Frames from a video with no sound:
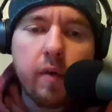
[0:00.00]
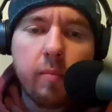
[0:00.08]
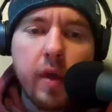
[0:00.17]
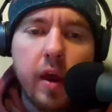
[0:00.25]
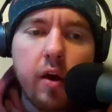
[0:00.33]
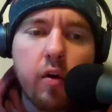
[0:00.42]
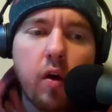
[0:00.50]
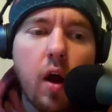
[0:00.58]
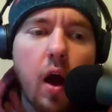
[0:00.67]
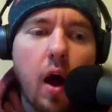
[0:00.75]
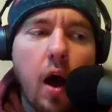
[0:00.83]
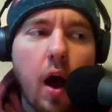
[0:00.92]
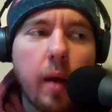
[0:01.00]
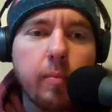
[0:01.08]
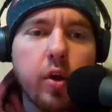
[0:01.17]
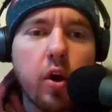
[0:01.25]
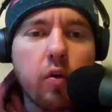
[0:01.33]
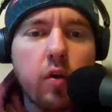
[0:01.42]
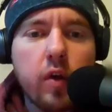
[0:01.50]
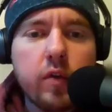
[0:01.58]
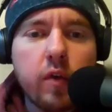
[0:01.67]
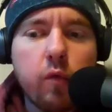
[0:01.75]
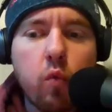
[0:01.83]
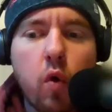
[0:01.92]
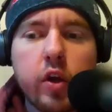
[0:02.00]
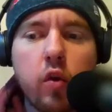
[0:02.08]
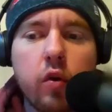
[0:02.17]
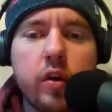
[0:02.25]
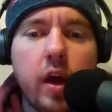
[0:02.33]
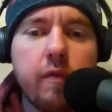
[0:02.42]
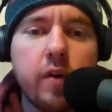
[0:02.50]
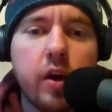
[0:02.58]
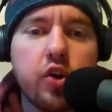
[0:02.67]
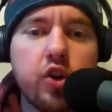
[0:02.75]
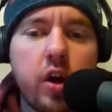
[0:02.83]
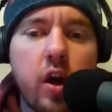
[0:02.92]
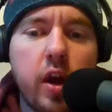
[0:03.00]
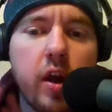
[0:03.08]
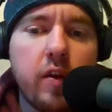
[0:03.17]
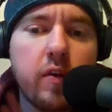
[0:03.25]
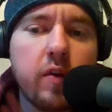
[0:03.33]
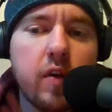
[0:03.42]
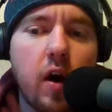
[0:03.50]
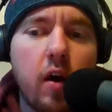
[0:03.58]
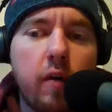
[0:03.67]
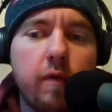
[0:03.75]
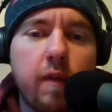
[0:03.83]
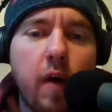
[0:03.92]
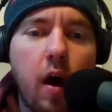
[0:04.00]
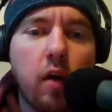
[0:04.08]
from there, I'm curious of what your definition is of